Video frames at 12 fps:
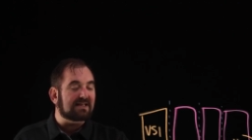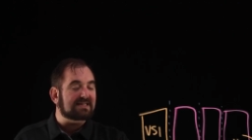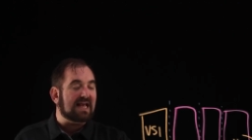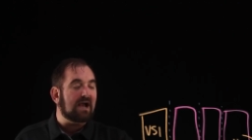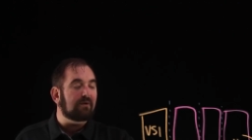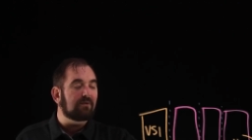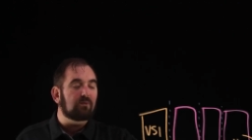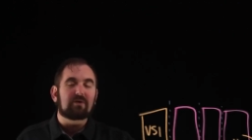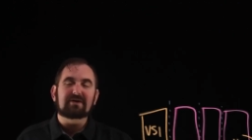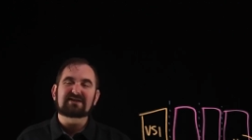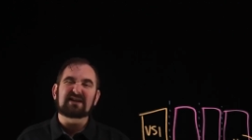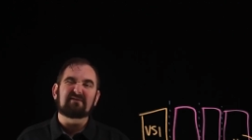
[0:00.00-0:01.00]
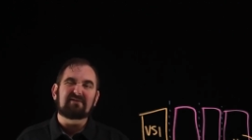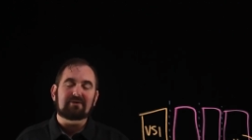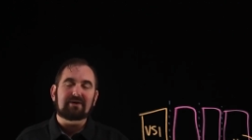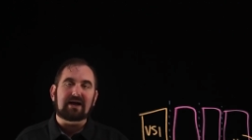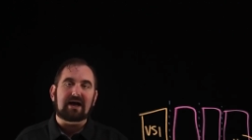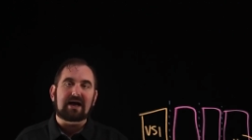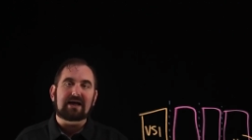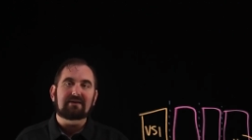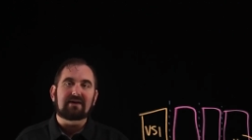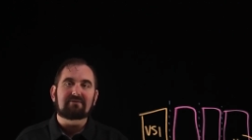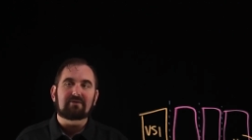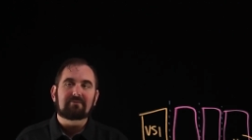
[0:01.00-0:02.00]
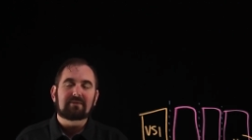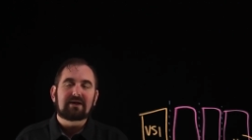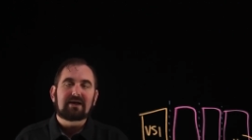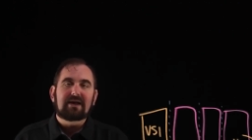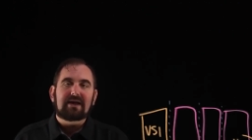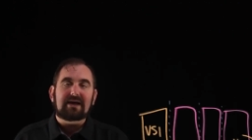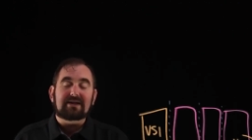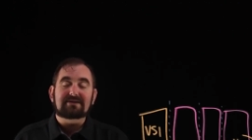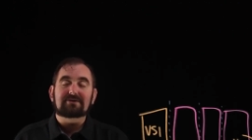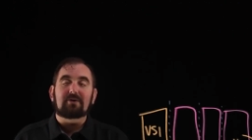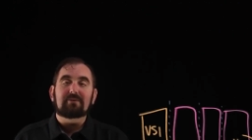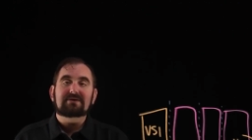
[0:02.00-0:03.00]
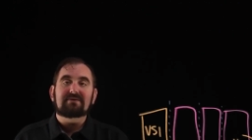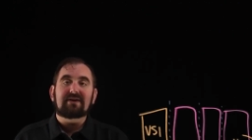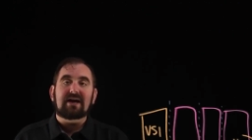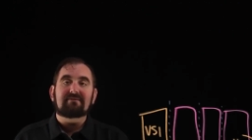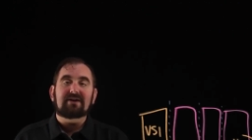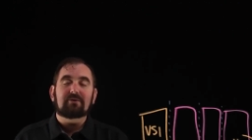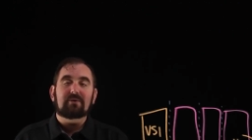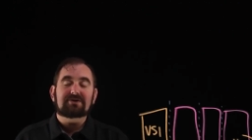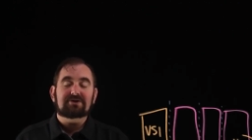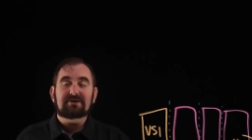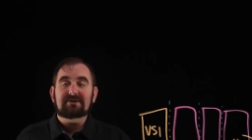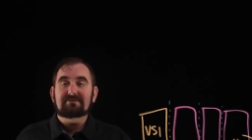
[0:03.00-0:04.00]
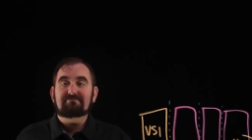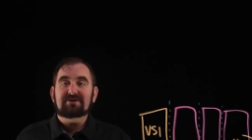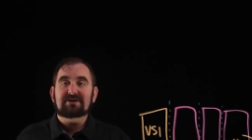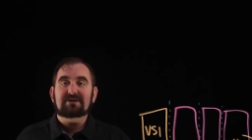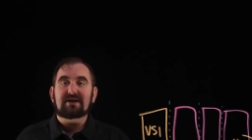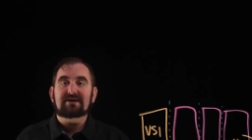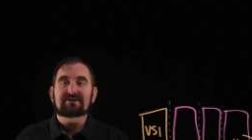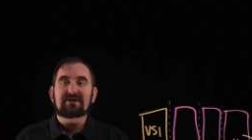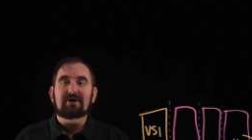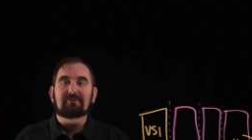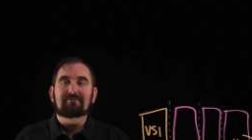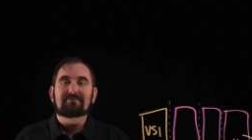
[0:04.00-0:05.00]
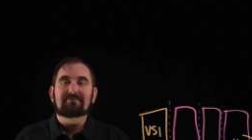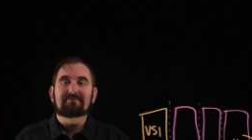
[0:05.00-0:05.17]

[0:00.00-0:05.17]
That's how it works at a very high level. And as always, if you have any questions, just let us know.